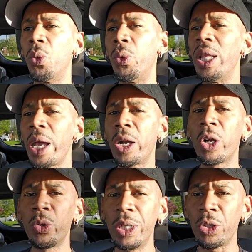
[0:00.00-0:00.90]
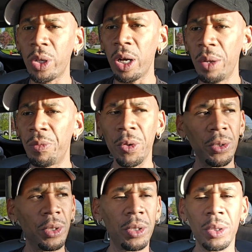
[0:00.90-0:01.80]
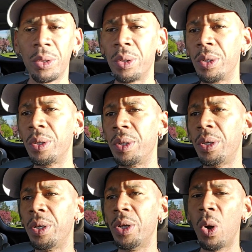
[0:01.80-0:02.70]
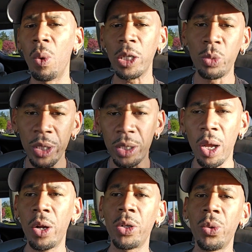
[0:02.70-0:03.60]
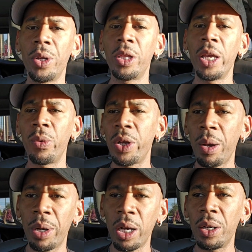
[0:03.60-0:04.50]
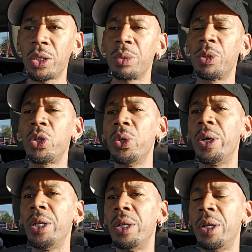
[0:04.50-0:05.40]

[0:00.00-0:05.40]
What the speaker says: we like our creature comforts. Once we start doing things and become accustomed to it,